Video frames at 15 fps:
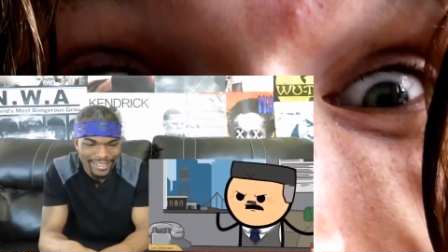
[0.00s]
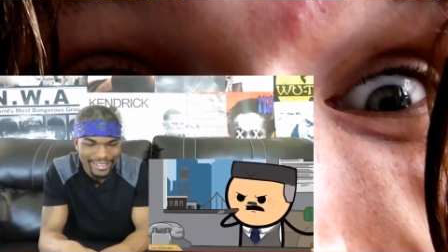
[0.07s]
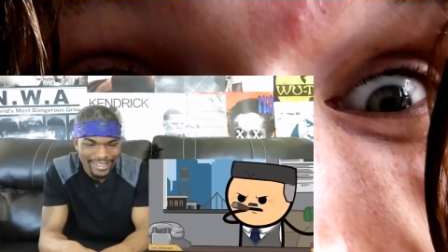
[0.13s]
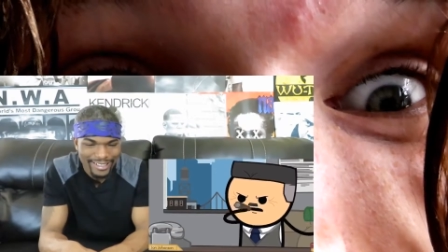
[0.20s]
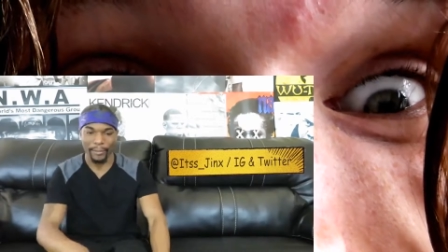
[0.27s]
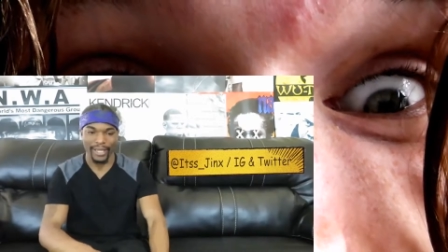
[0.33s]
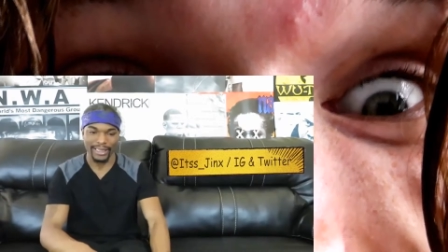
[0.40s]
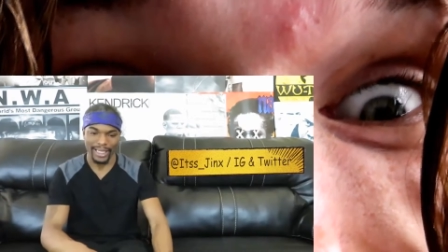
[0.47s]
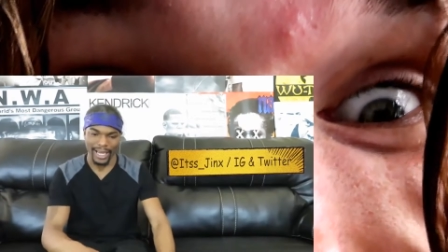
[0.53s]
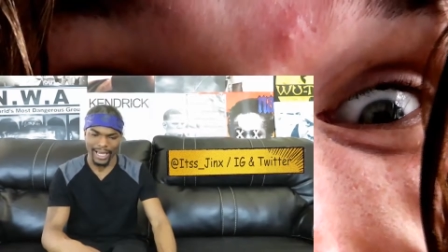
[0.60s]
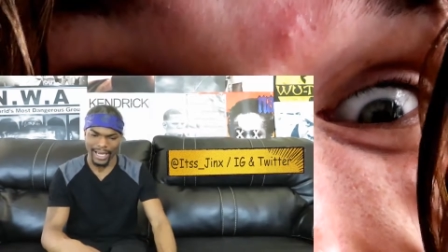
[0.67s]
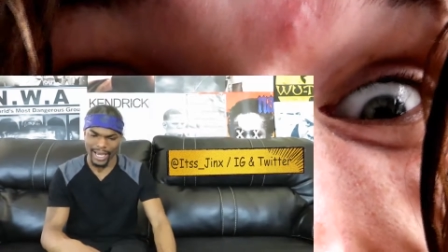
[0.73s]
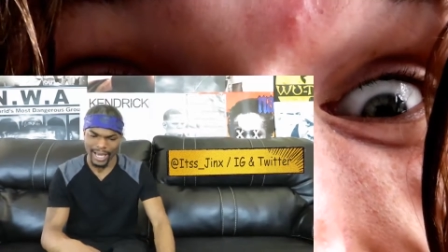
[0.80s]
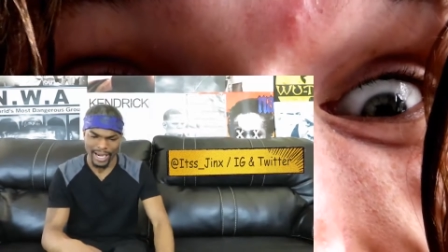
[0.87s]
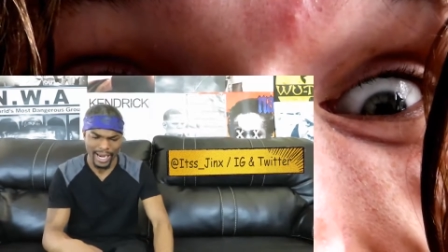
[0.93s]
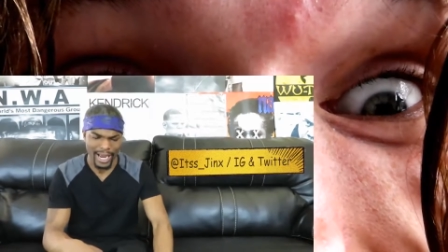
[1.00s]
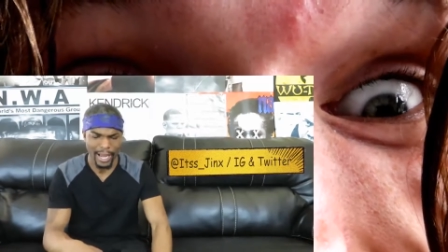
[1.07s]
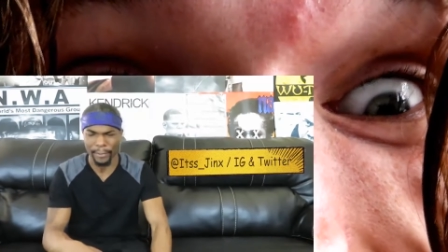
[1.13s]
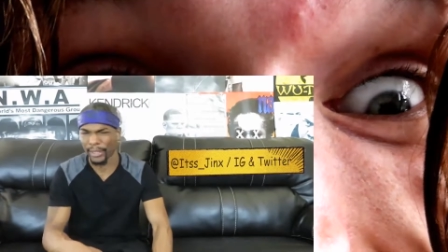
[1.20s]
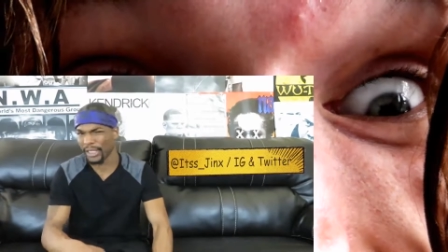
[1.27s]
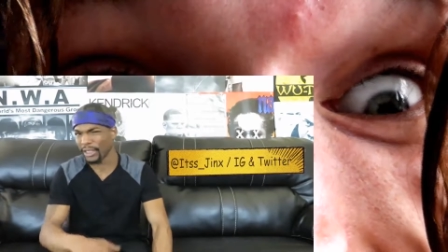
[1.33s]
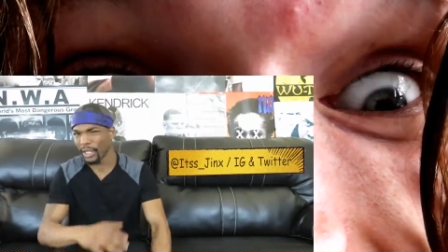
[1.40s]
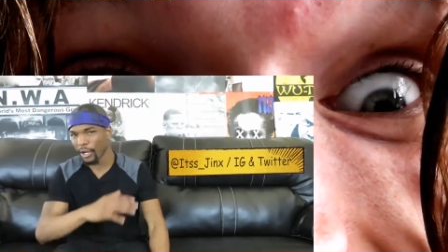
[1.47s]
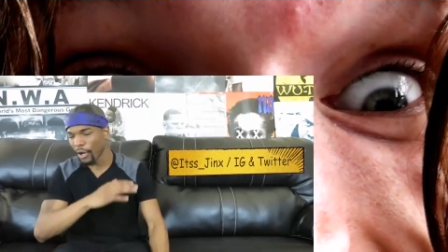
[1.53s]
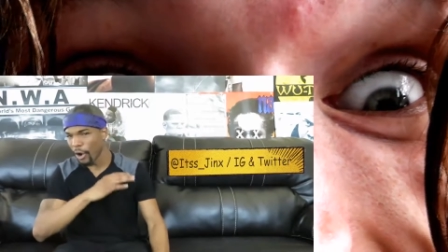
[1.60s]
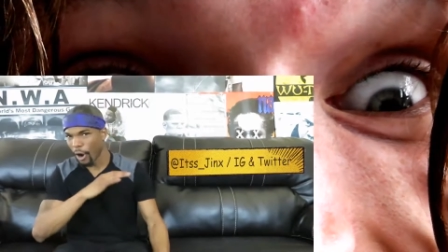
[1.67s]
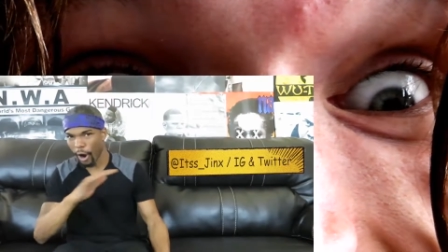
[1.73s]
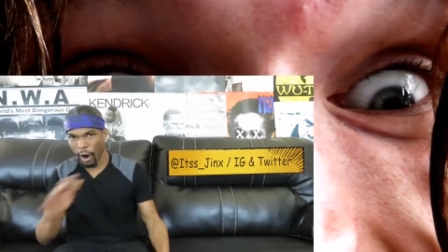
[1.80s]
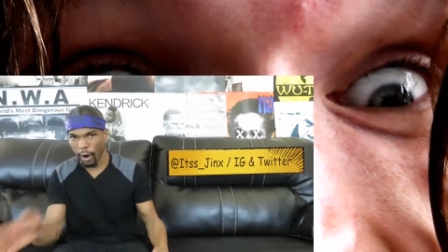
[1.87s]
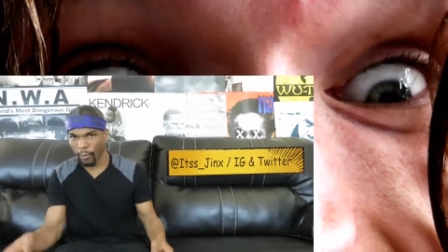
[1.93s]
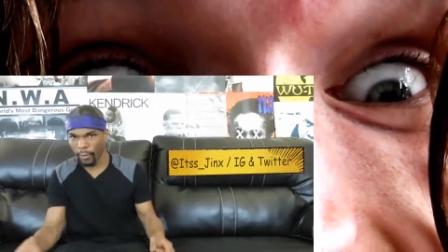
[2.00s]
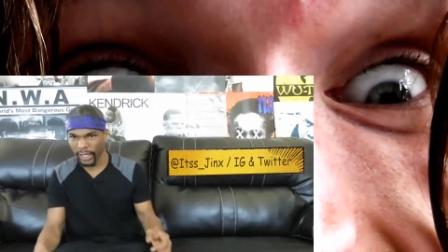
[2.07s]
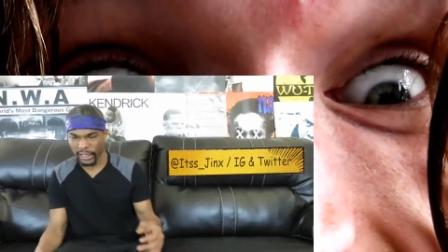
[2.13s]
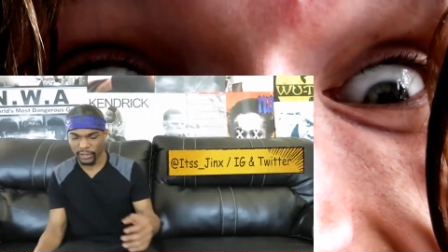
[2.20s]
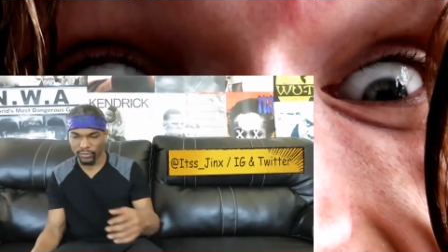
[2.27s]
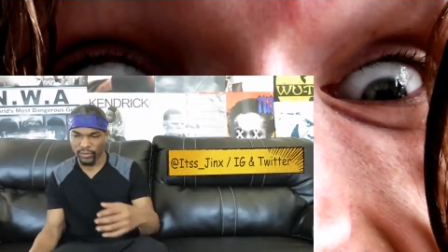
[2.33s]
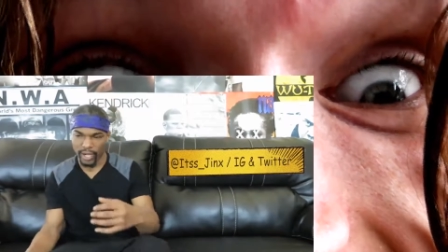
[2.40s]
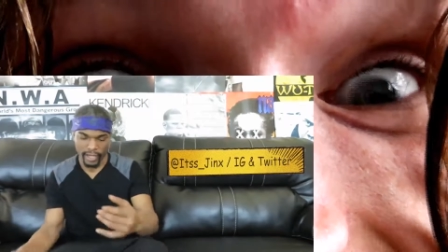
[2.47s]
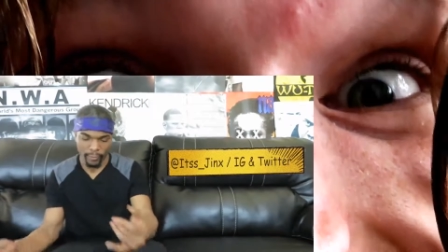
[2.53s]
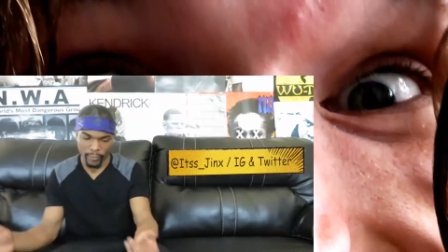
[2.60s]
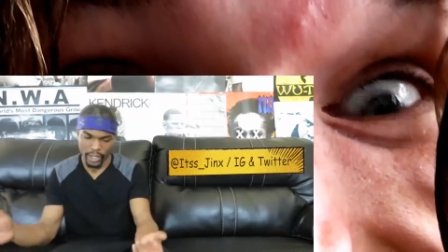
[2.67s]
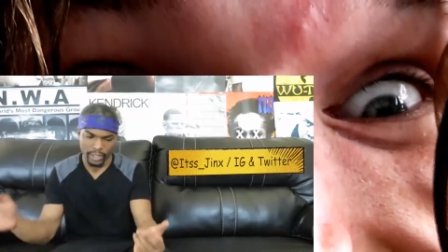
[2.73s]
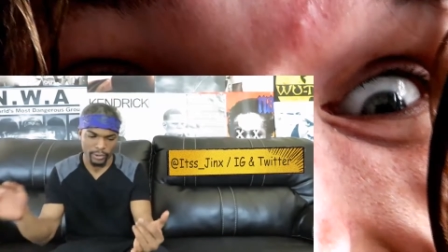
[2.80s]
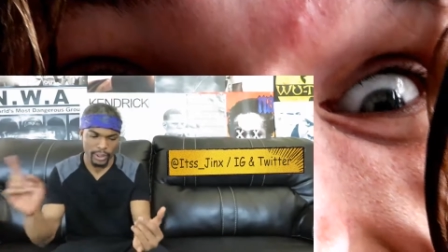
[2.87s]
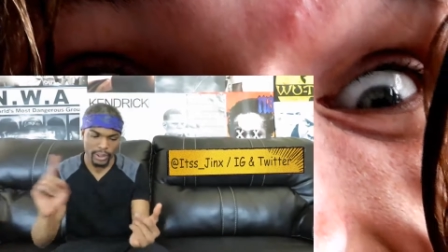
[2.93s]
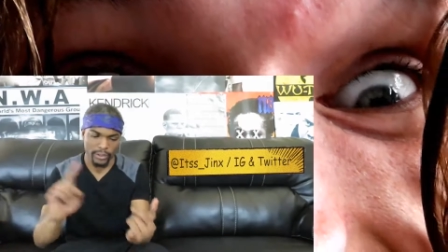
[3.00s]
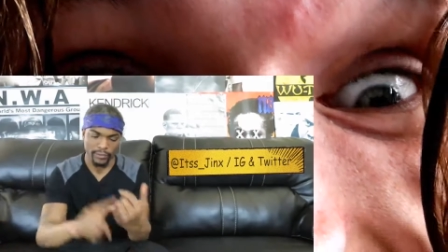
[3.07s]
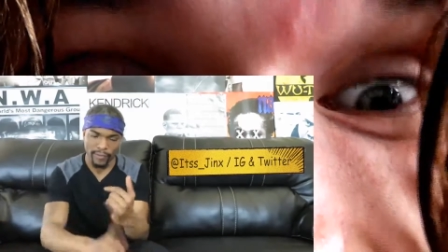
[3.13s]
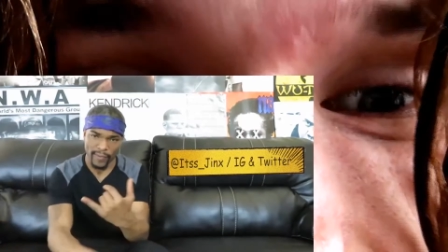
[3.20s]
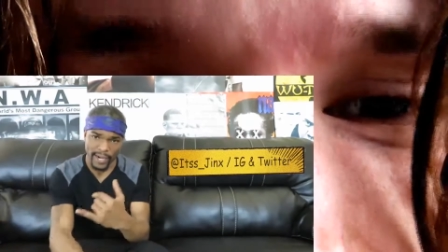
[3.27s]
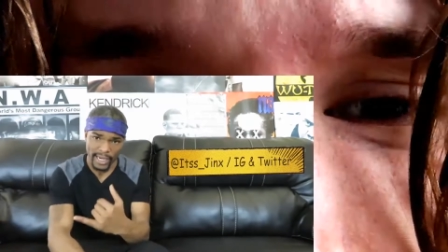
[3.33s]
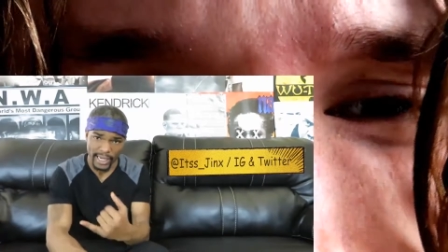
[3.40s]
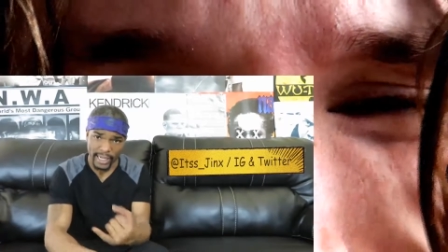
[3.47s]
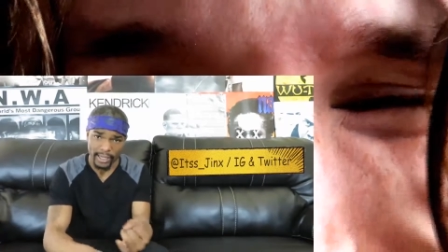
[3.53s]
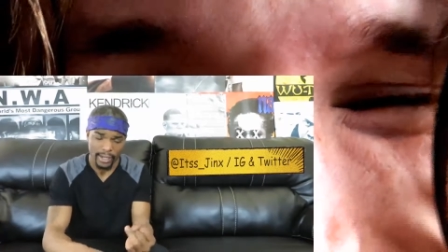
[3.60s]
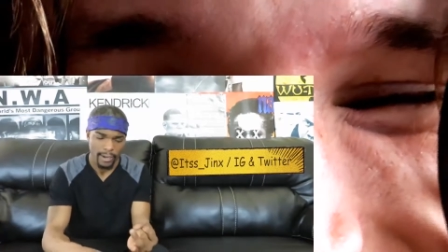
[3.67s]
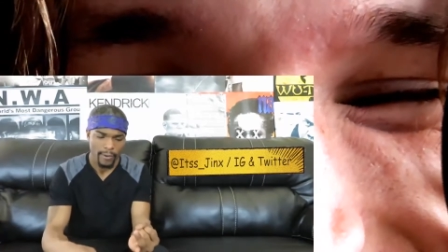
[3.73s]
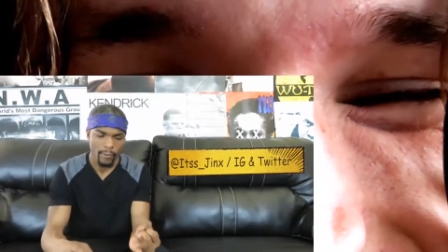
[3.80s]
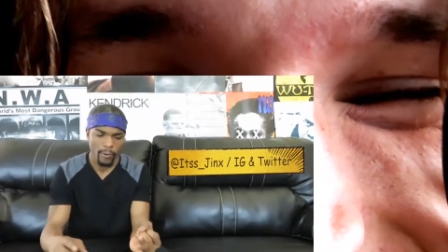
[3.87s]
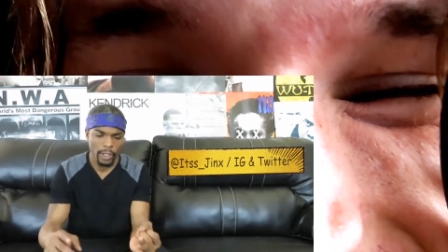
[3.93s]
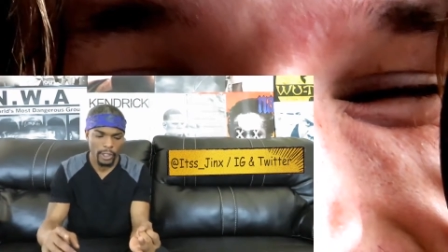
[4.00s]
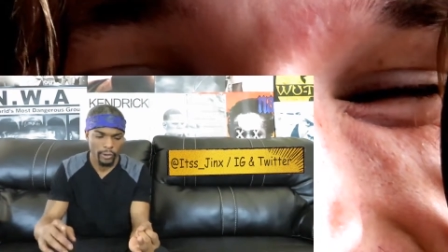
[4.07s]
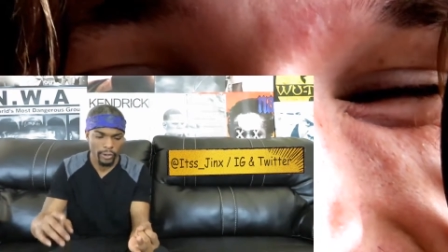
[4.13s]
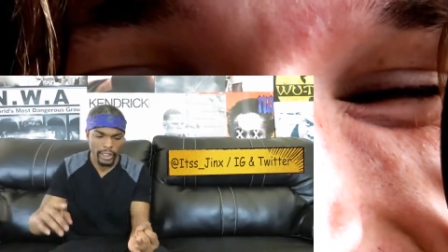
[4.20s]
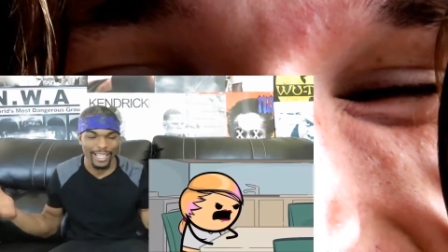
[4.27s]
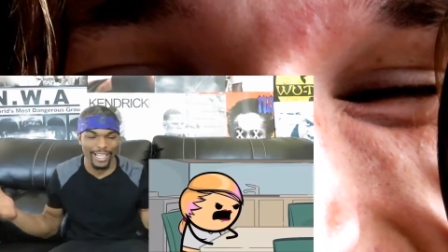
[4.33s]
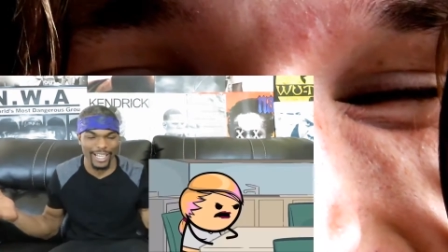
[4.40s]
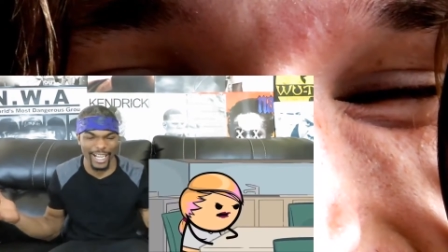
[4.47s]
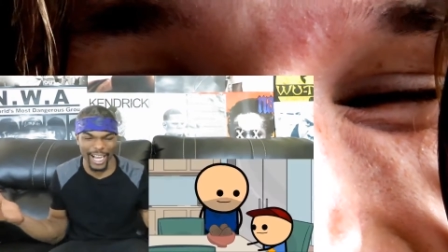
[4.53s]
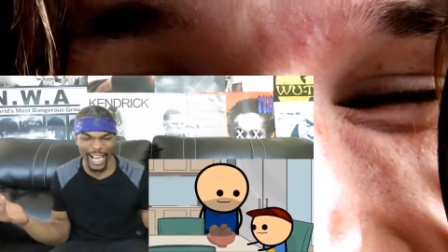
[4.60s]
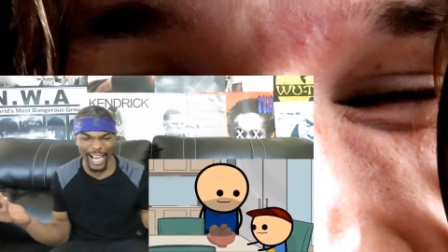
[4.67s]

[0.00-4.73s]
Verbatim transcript: I said man, cyanide and happiness always funny. Whether it's funny, whether. Yeah.